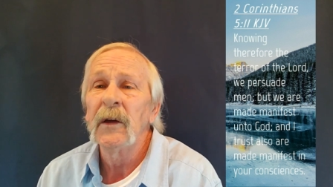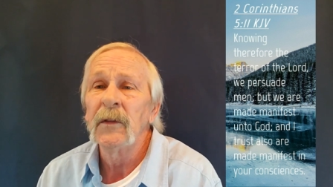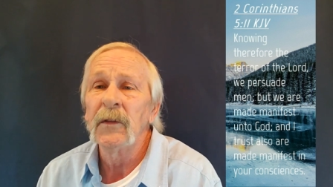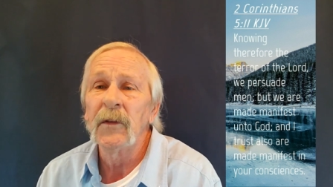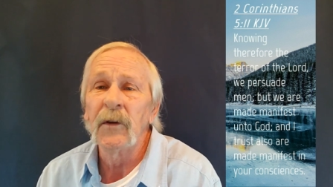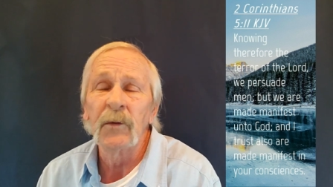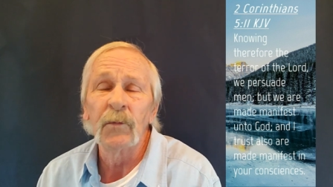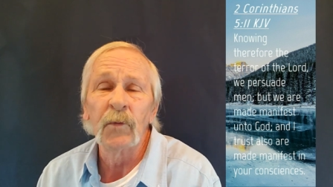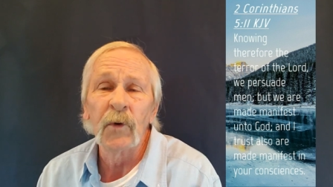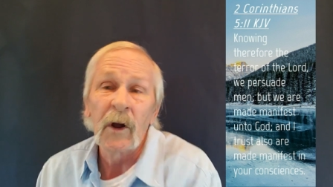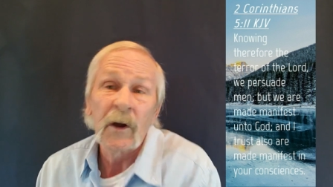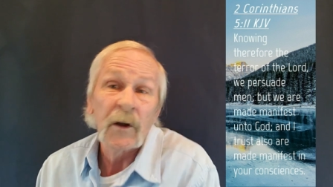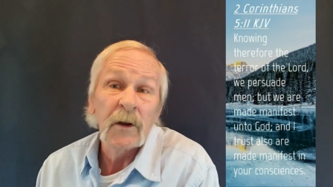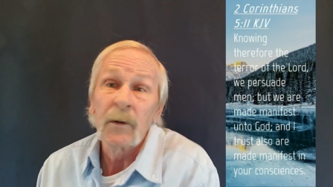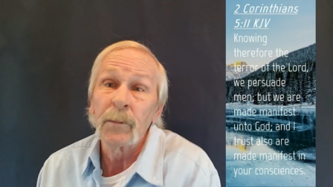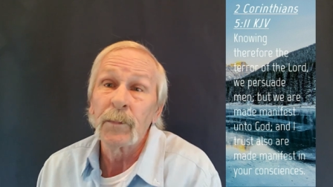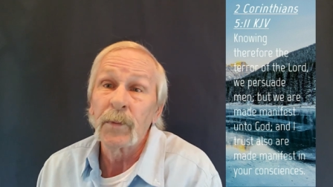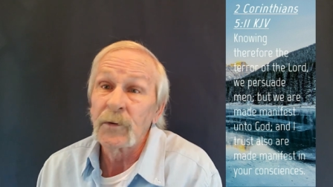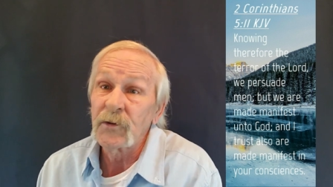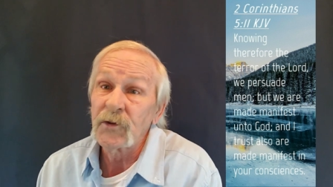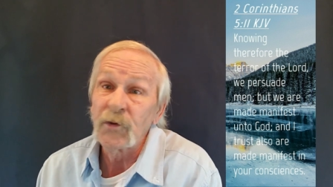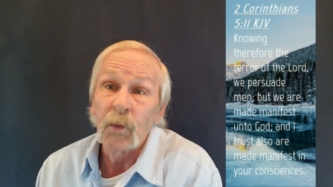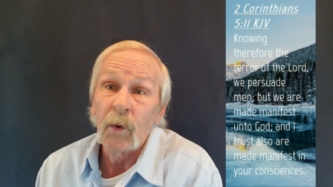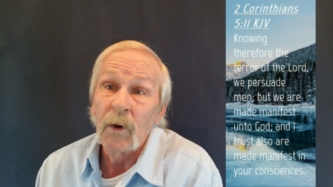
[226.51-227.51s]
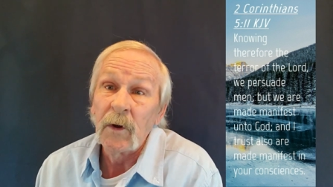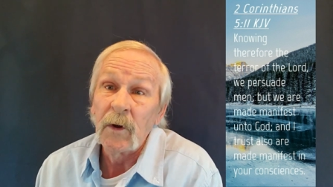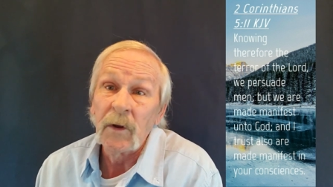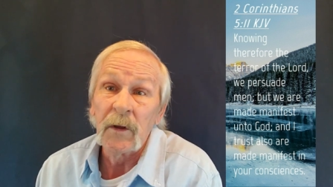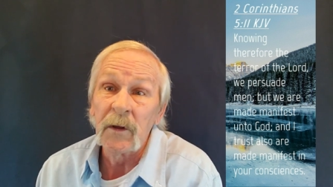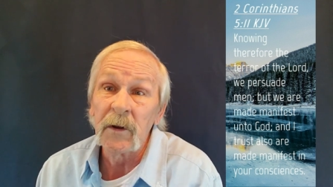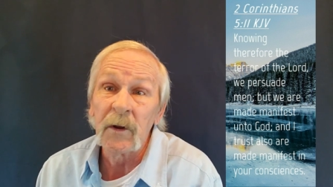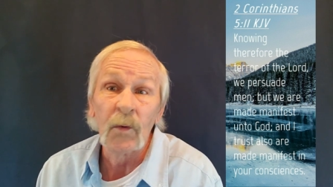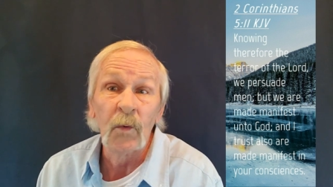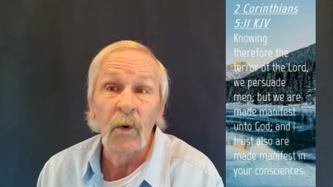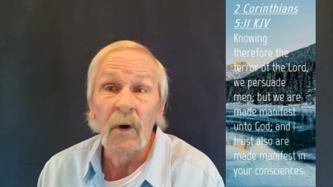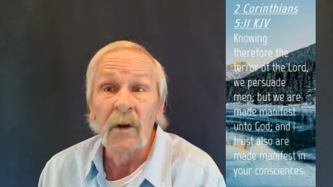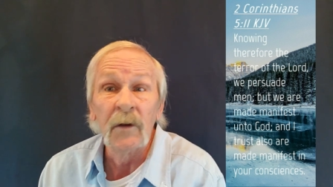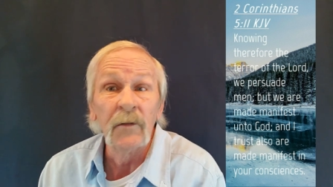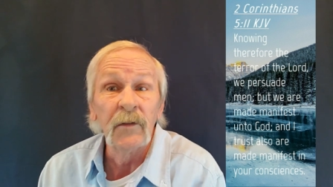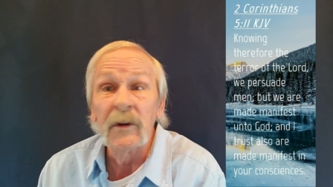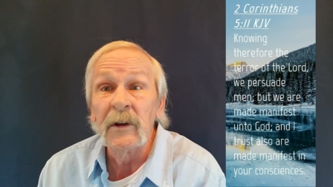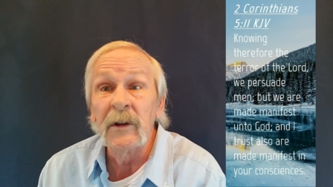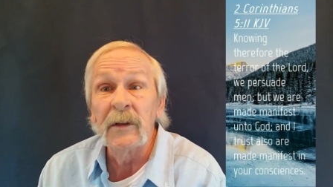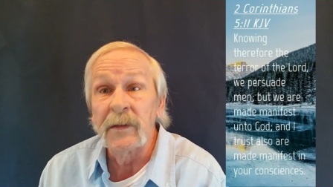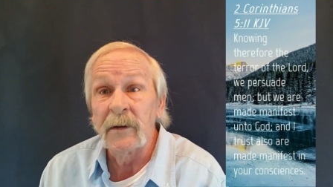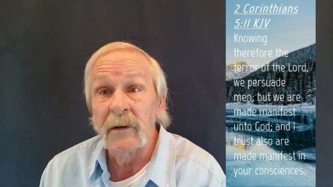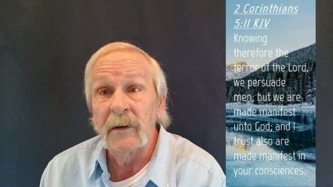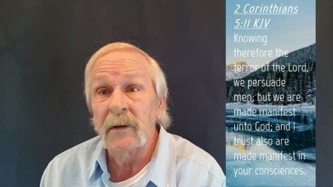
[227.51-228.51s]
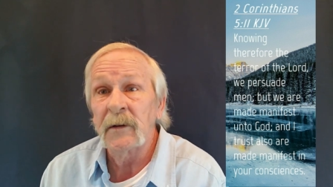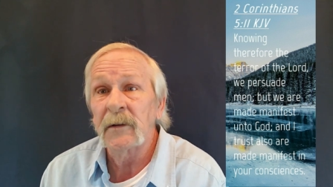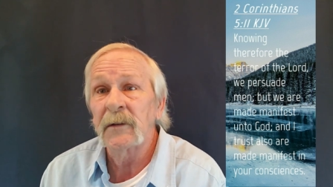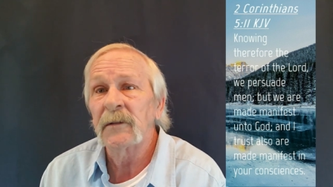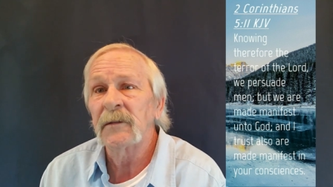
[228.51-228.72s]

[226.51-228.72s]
then we're not going to persuade anyone of anything.